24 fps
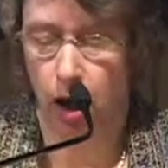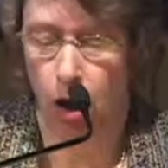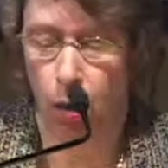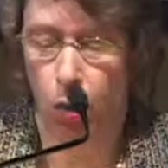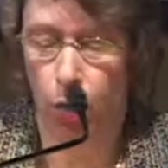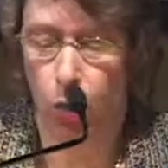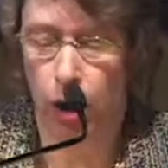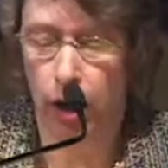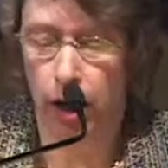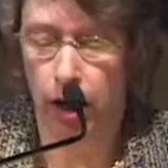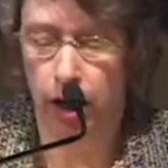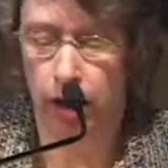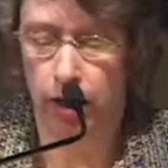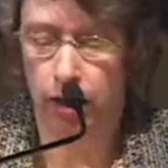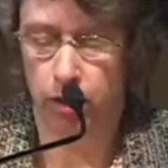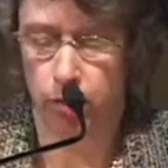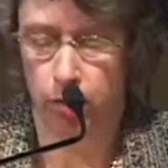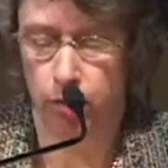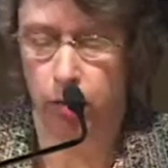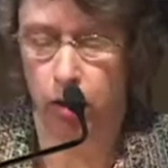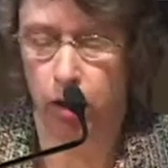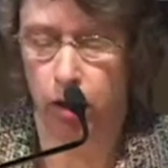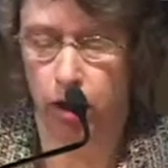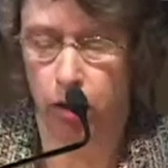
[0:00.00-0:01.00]
a wide
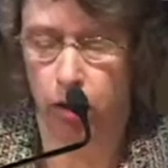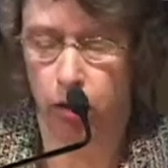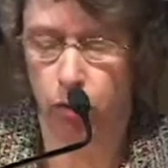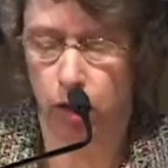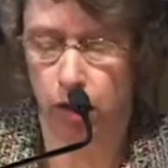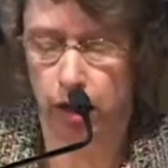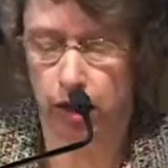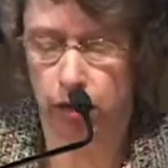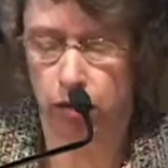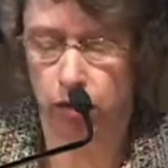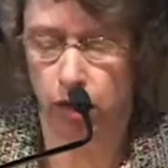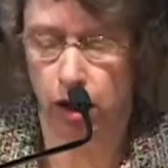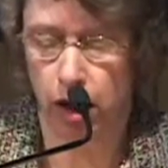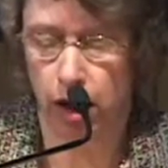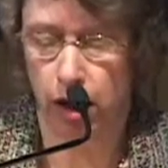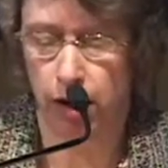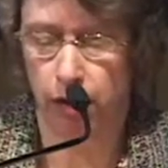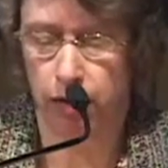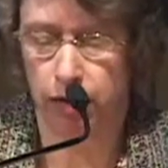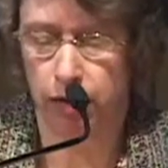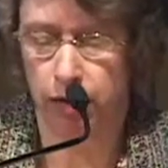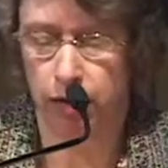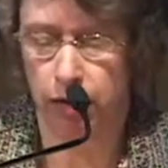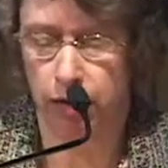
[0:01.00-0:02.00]
parkway
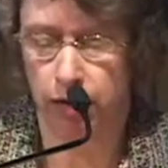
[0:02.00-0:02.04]
drive